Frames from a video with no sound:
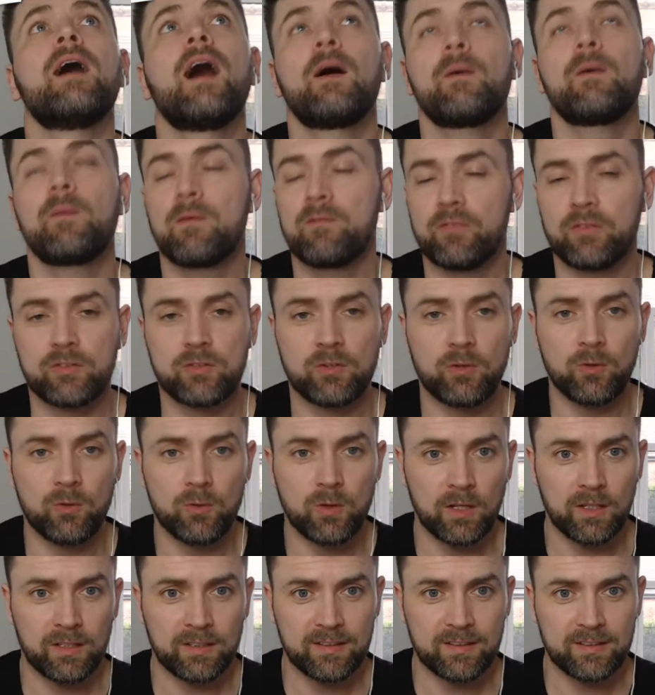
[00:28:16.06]
I went for
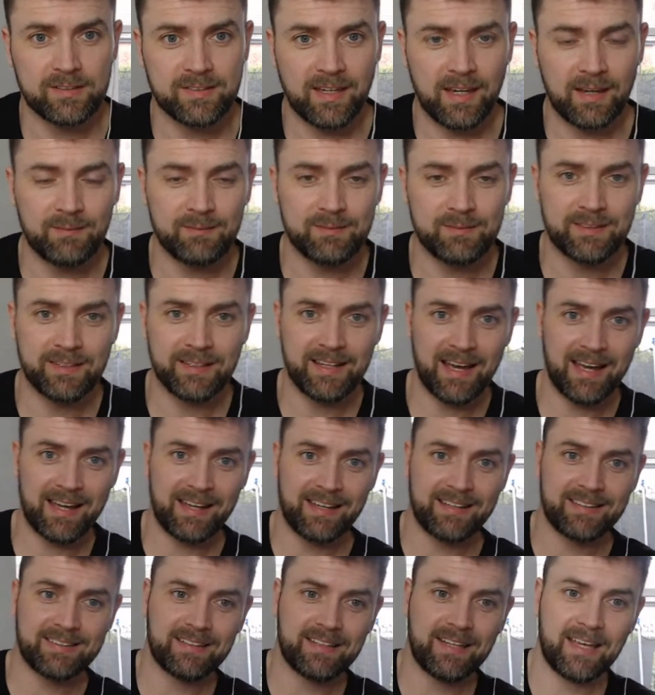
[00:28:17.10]
2-0 in this game to
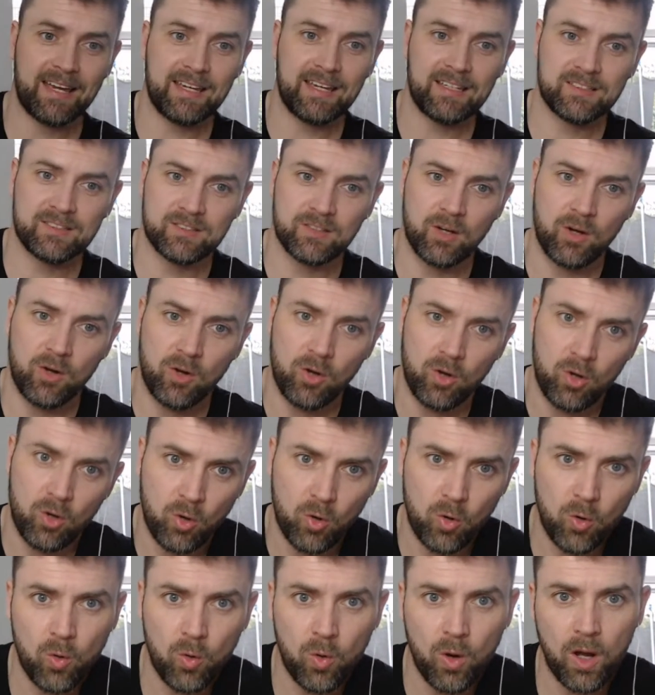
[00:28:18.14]
United today,
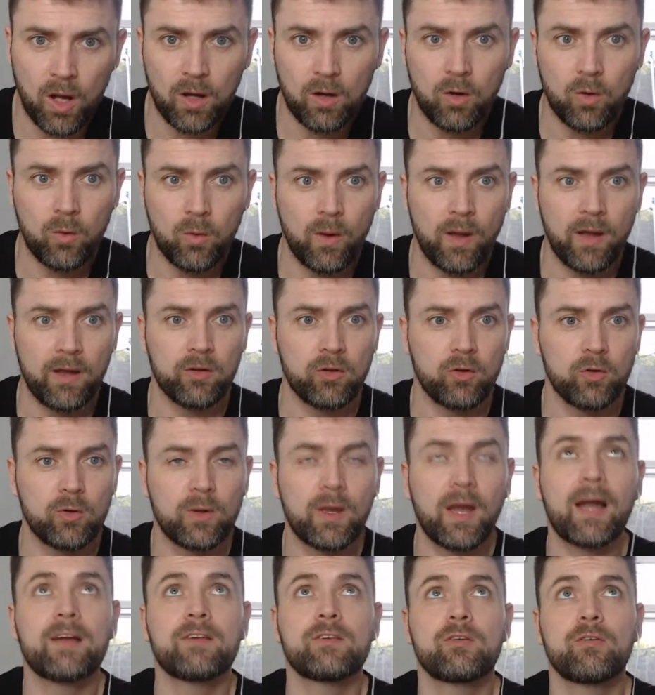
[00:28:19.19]
so where you
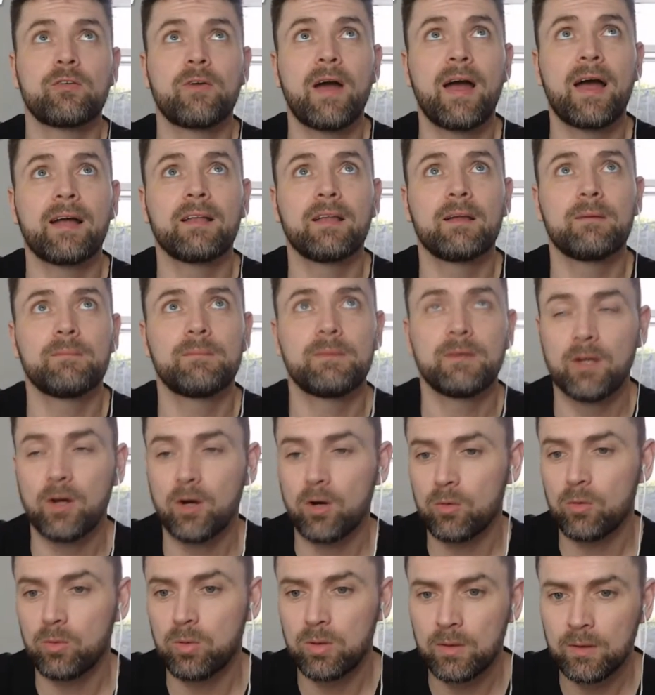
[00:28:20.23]
guys are at, let me
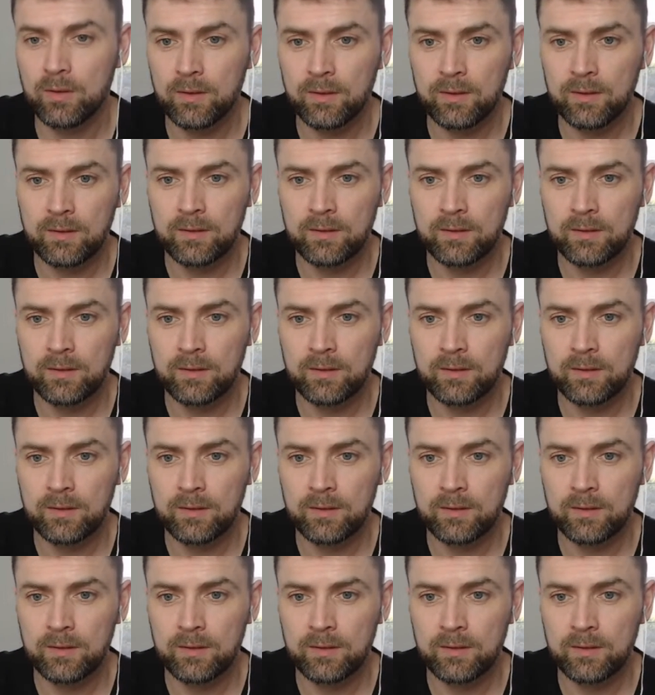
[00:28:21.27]
know.